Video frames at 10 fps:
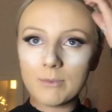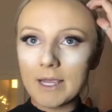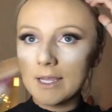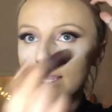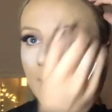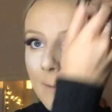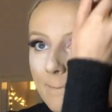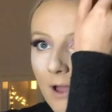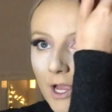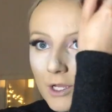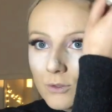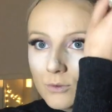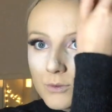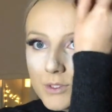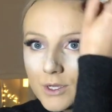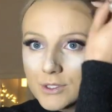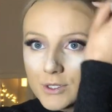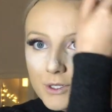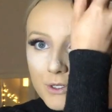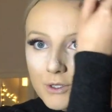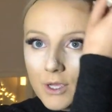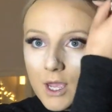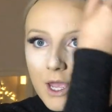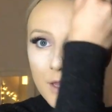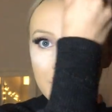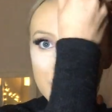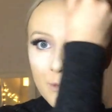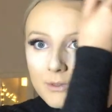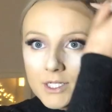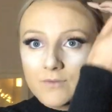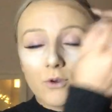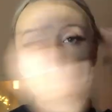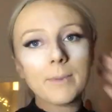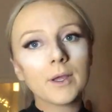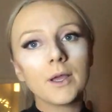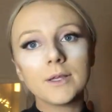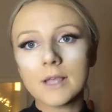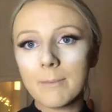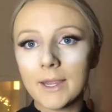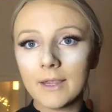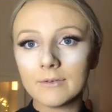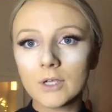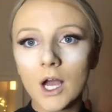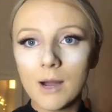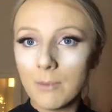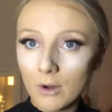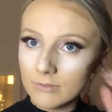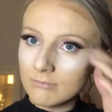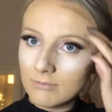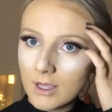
baking, but I can also do the top of this forehead because, I mean, come on,